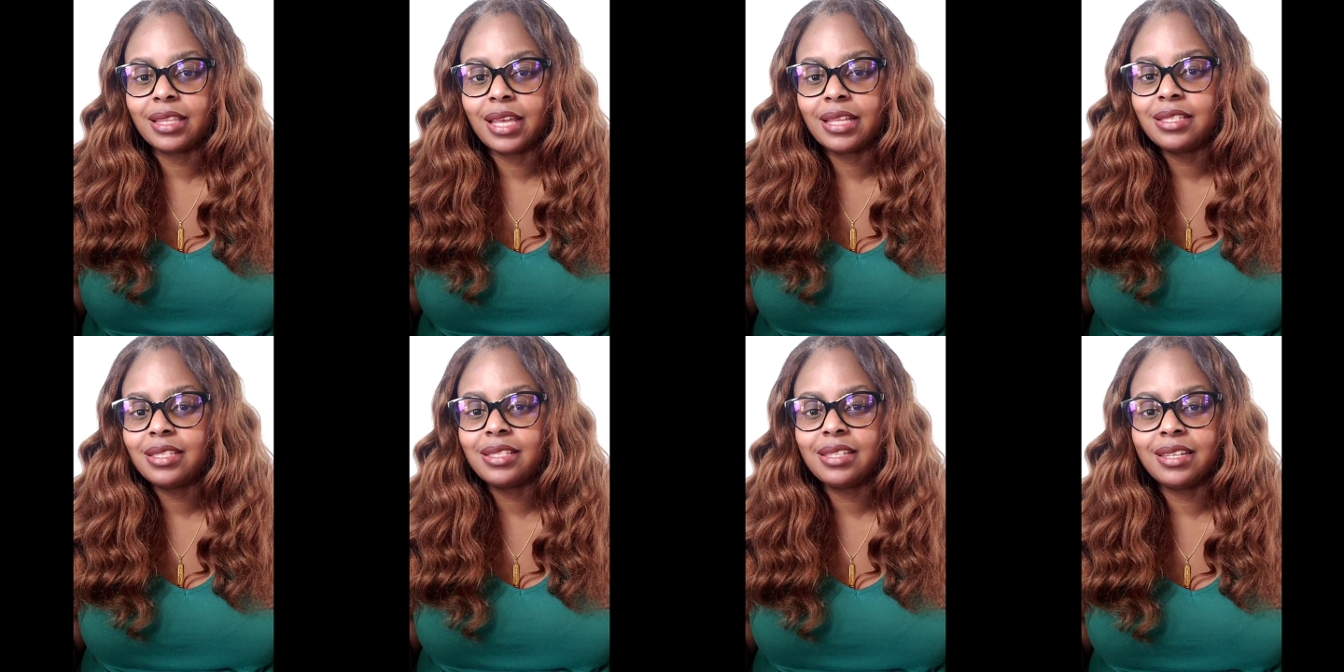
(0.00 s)

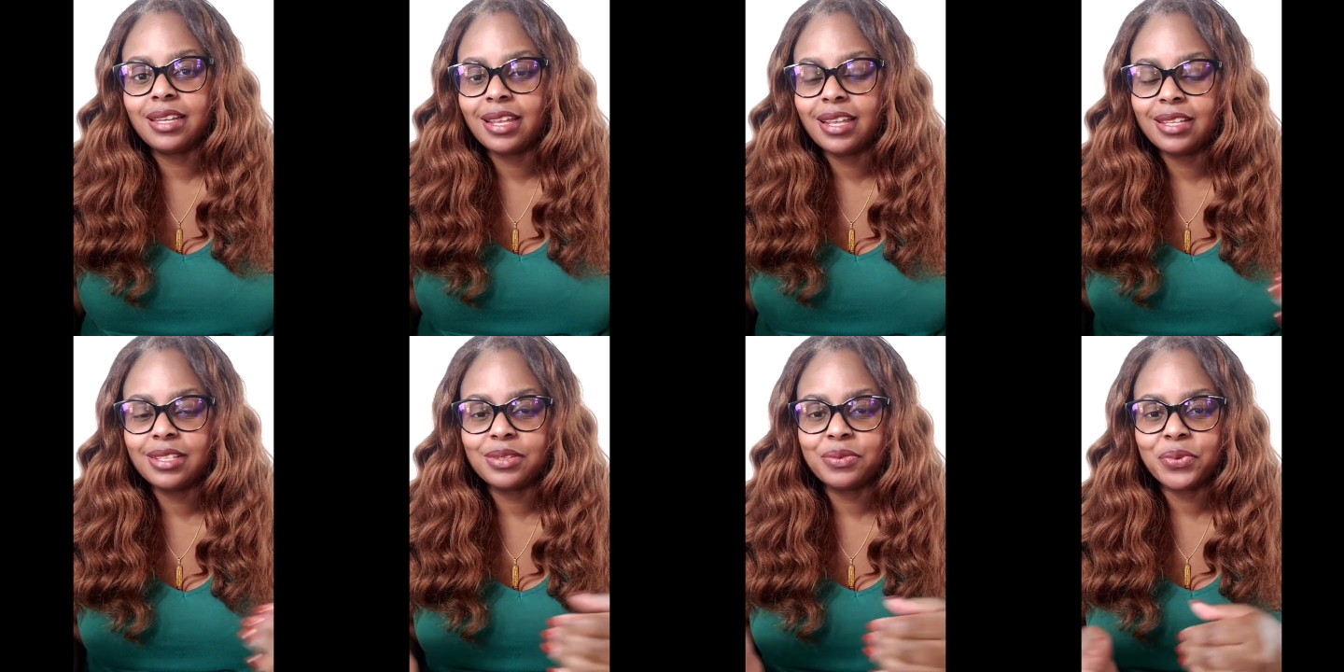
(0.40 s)
that's
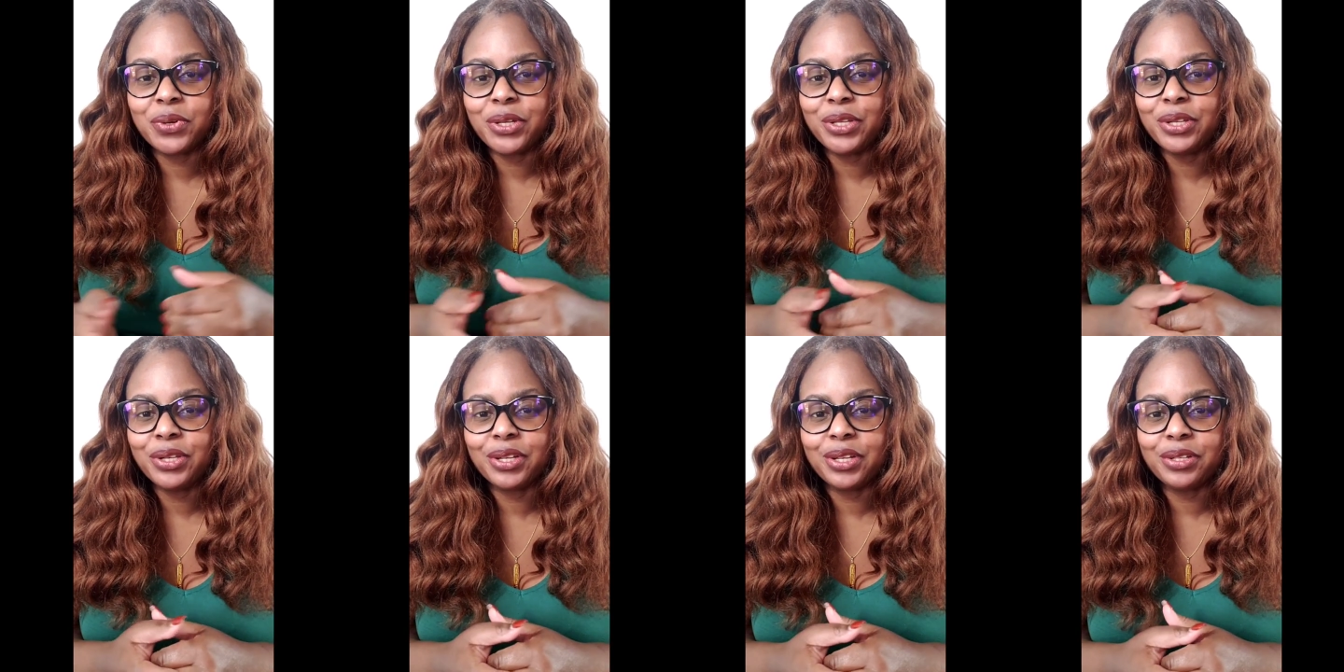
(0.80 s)
today's What
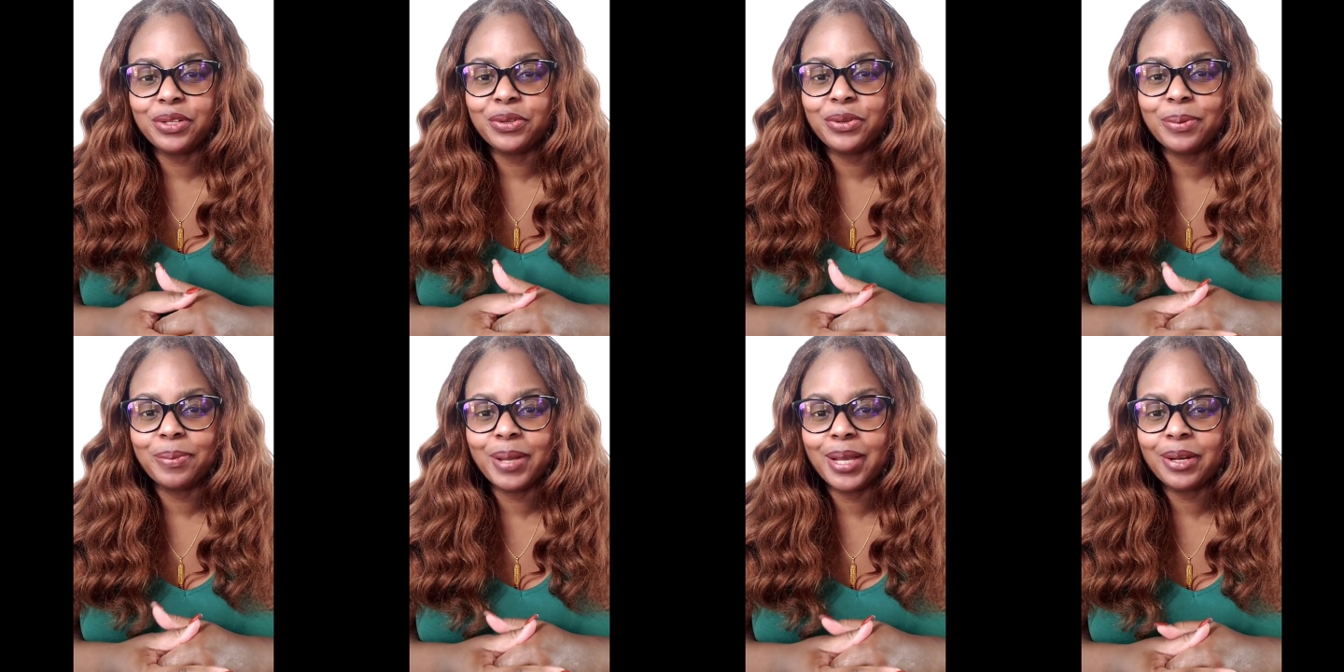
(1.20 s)
Are You Going
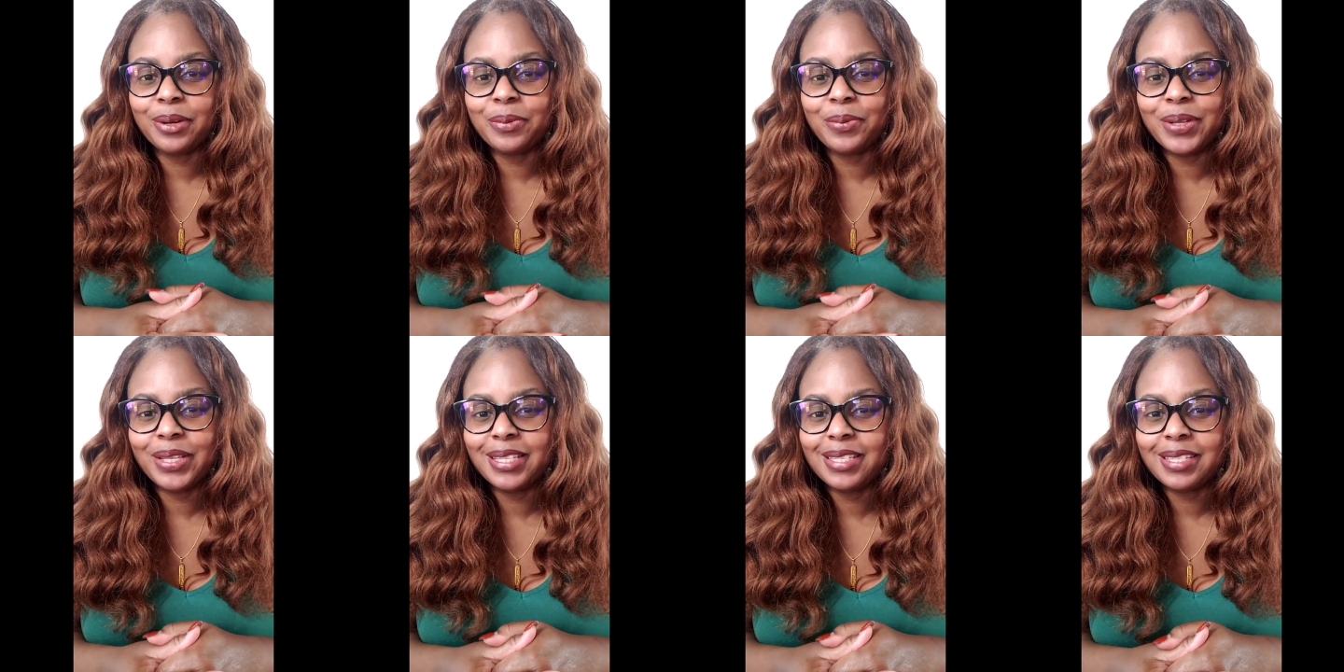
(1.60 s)
to Do About It
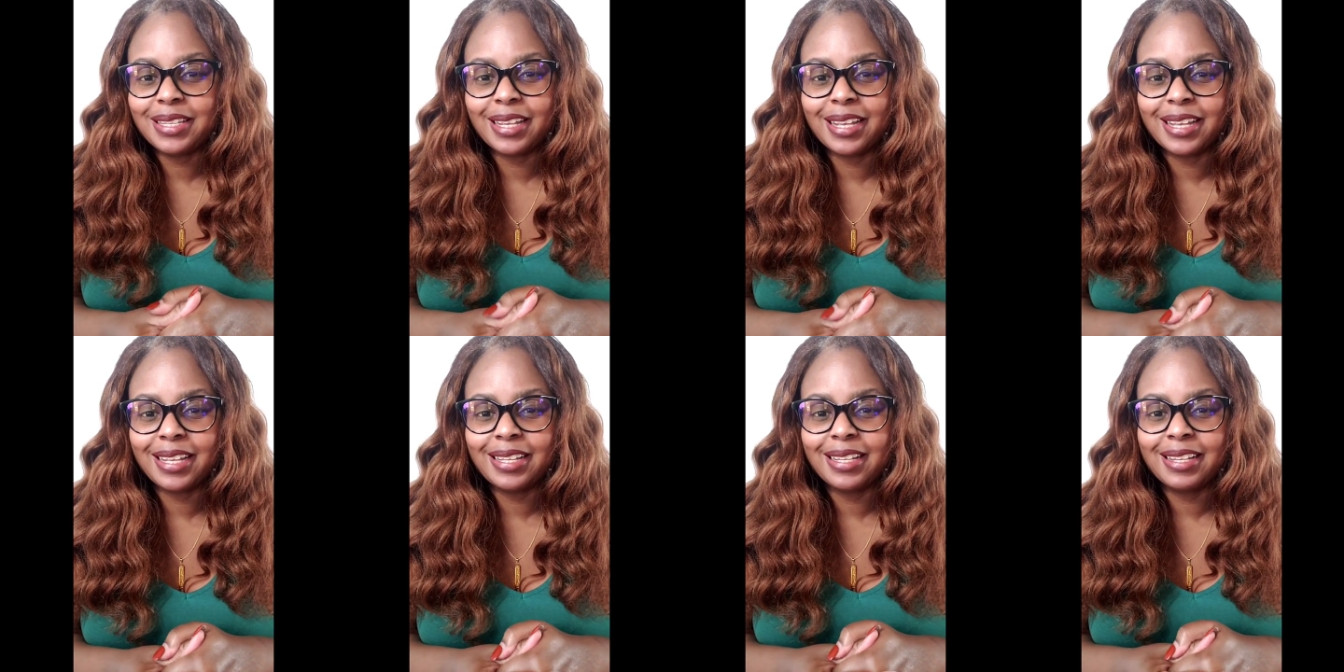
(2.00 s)

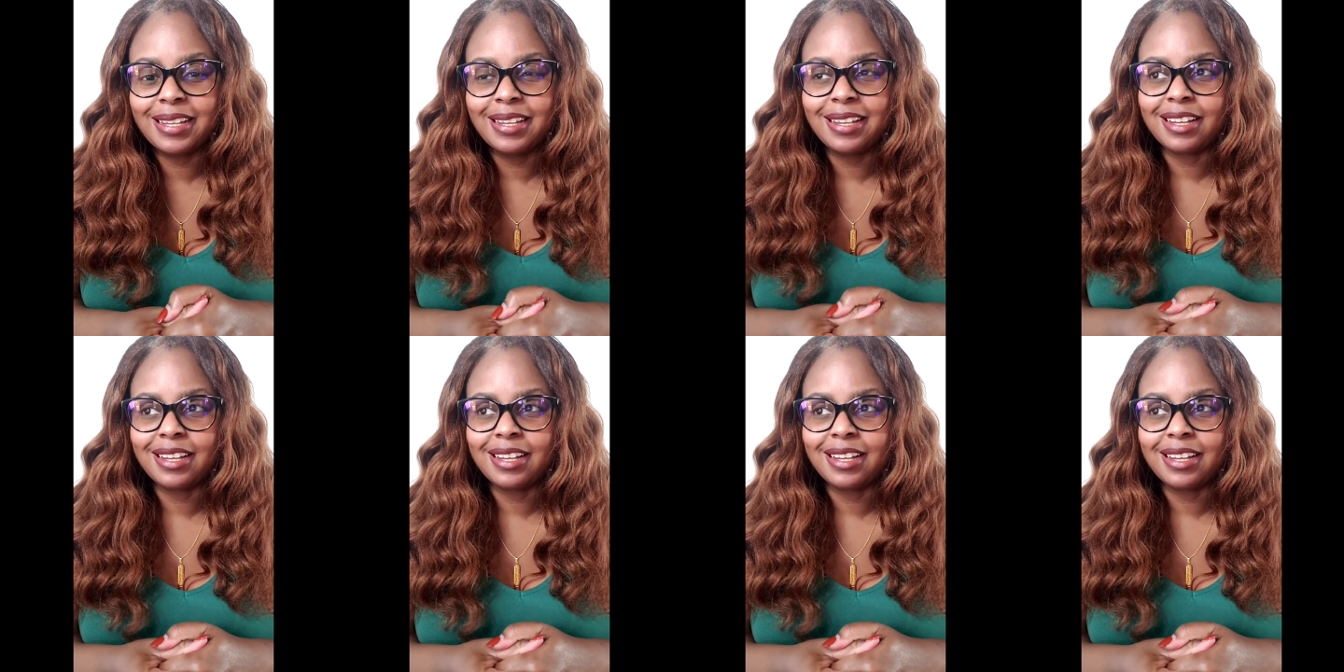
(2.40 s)
Wednesday.